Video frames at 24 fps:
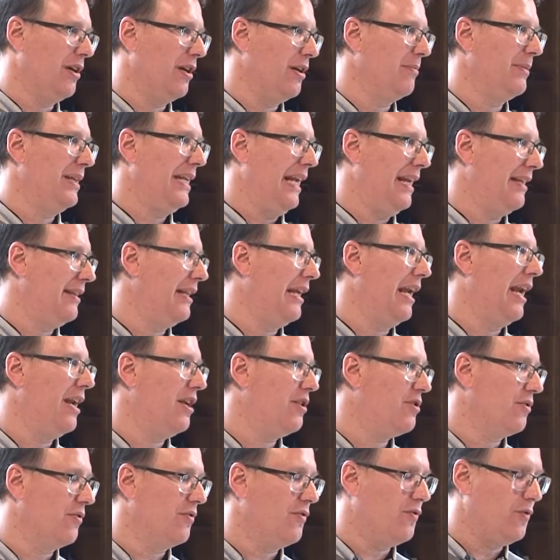army at the
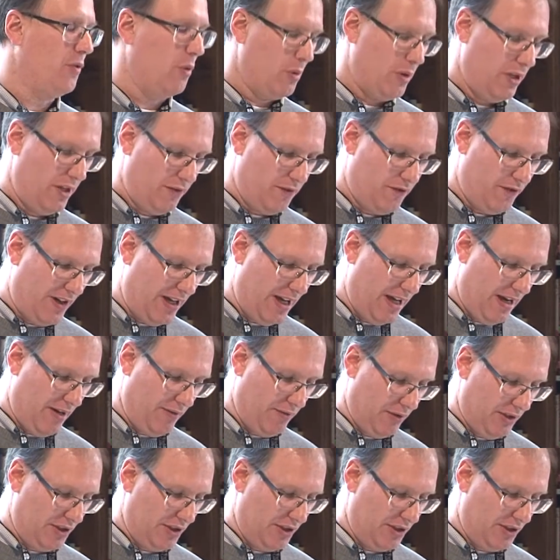age of 45,